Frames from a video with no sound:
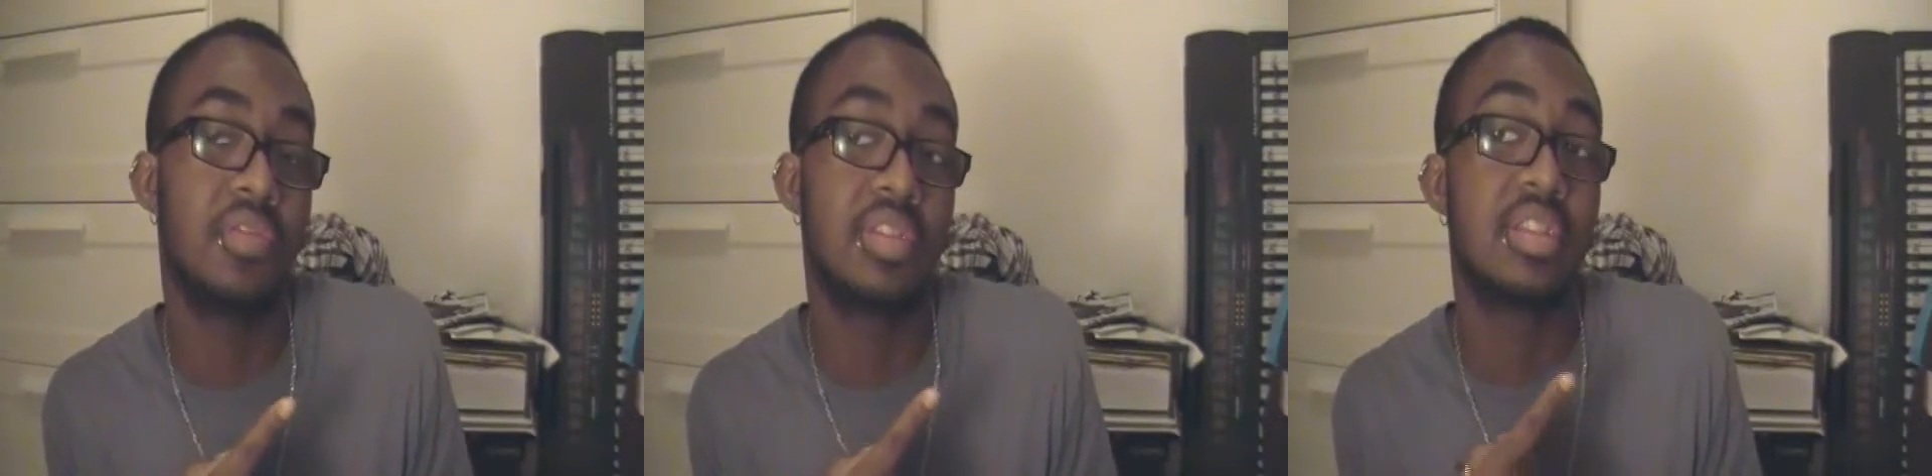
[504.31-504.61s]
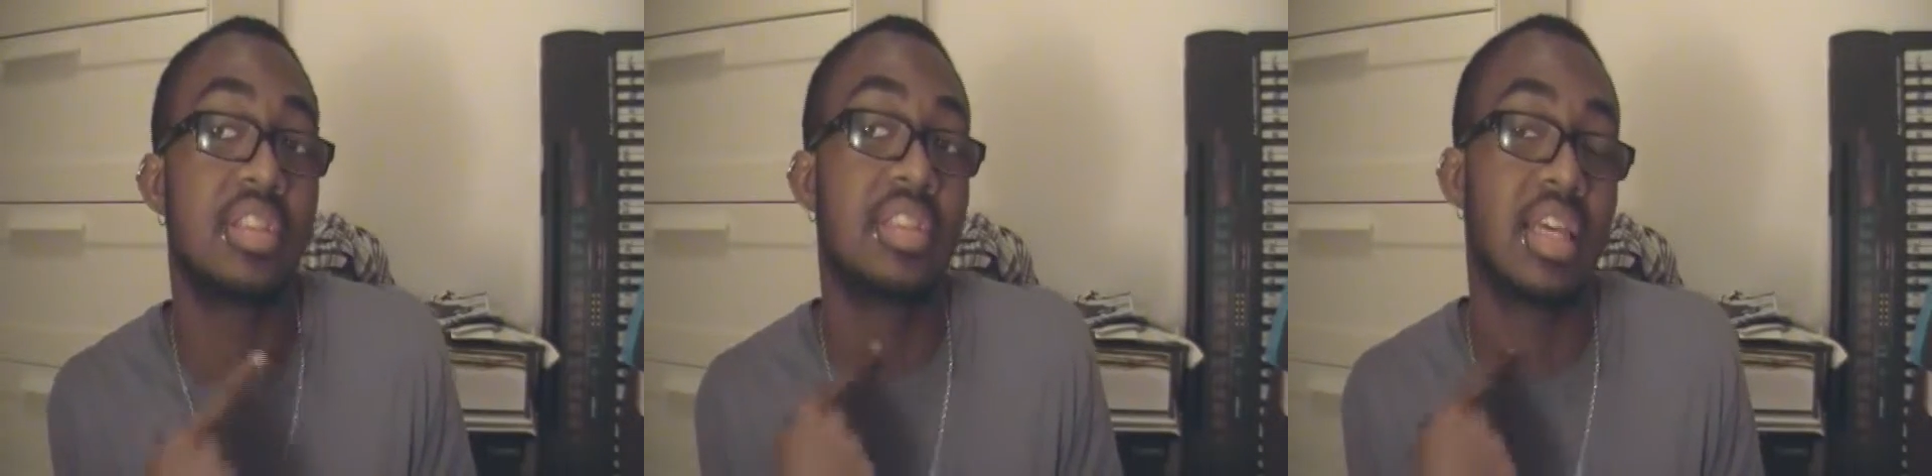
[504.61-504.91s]

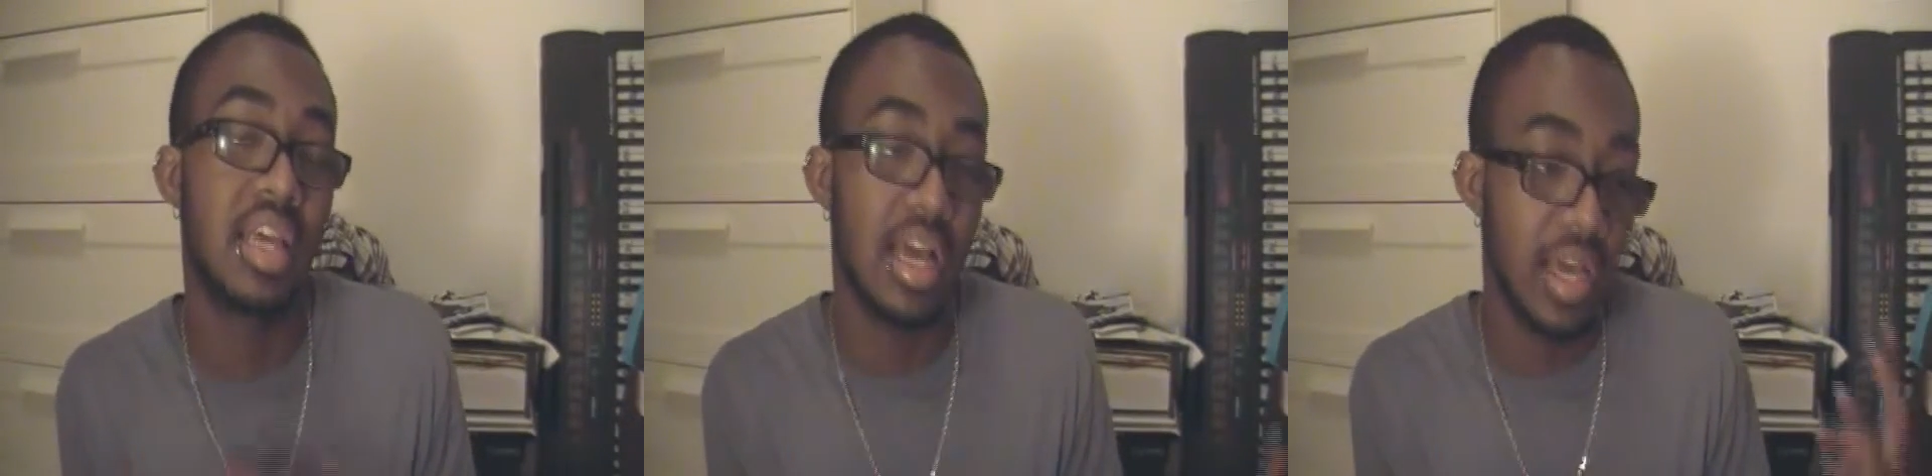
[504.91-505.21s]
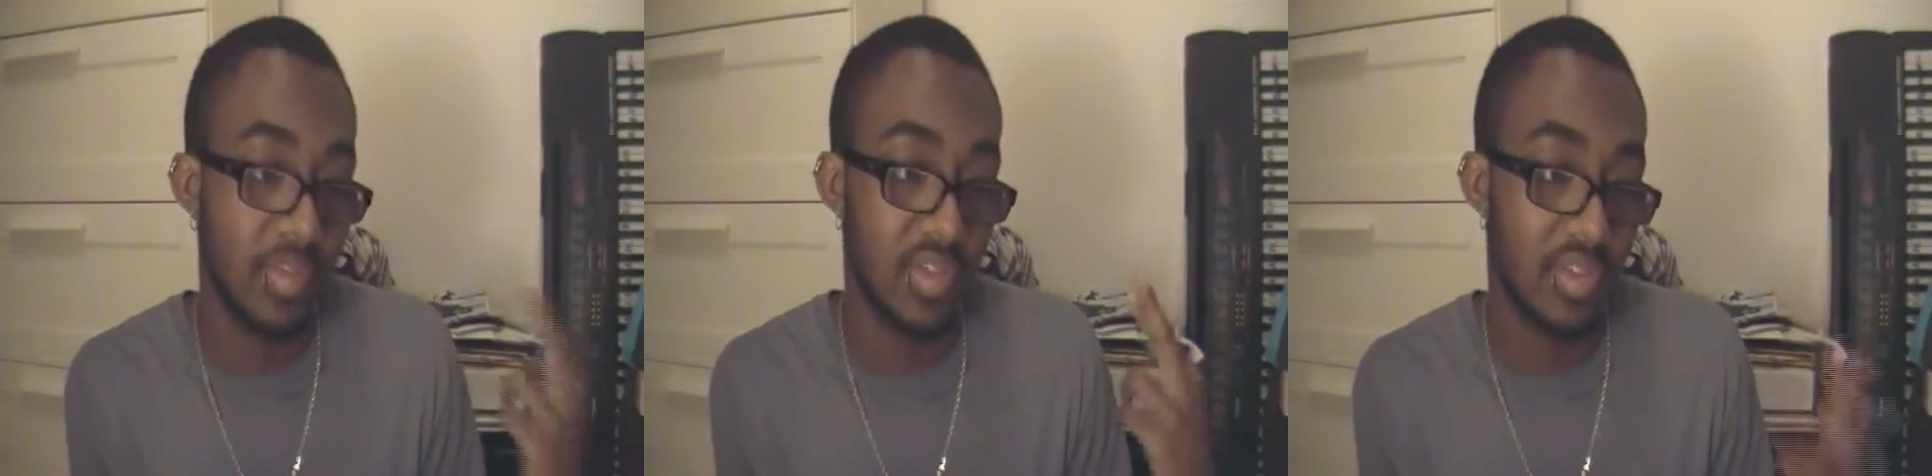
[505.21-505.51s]
of
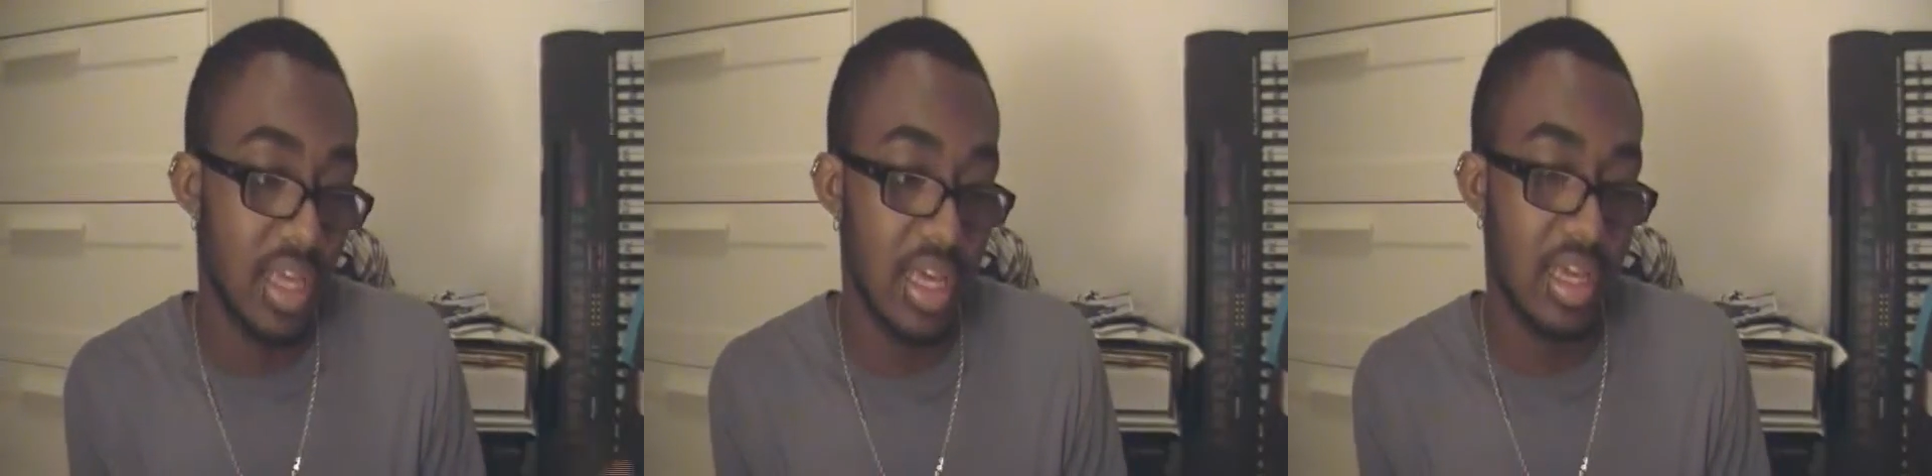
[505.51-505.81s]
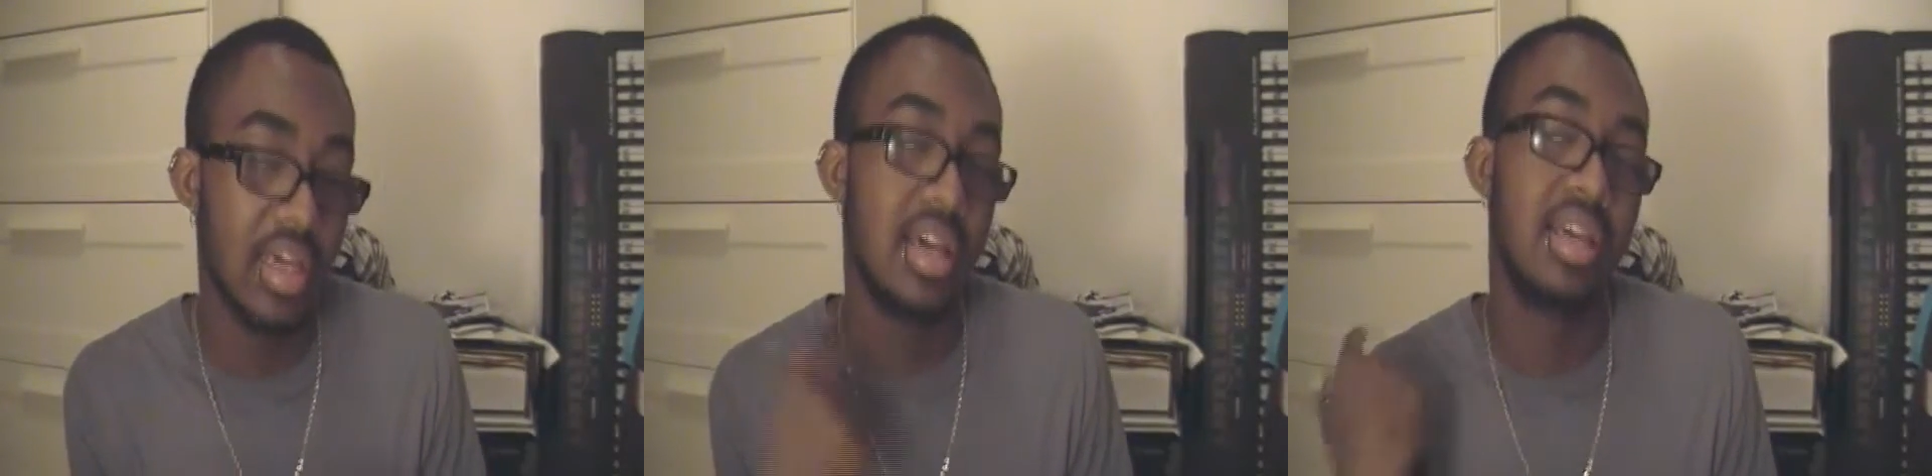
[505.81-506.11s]
types of cake